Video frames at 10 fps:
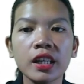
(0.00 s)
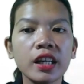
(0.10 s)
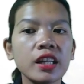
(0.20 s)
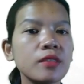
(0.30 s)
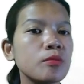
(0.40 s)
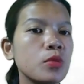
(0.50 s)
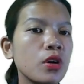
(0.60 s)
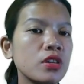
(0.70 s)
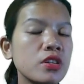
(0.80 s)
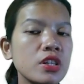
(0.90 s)
in a
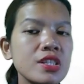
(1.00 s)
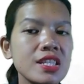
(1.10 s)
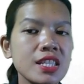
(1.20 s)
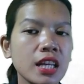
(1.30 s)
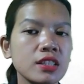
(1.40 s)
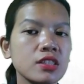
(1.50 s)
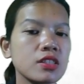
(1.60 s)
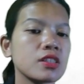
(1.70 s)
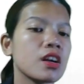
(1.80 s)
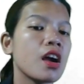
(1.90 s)
modern
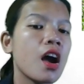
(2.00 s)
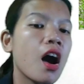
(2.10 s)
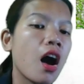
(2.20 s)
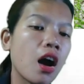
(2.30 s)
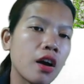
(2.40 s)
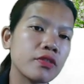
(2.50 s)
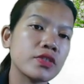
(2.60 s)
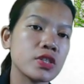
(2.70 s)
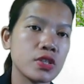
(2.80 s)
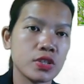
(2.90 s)
sector of
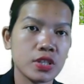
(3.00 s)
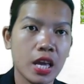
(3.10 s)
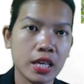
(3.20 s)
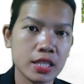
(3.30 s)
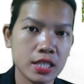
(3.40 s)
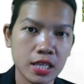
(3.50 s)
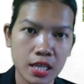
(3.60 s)
the society.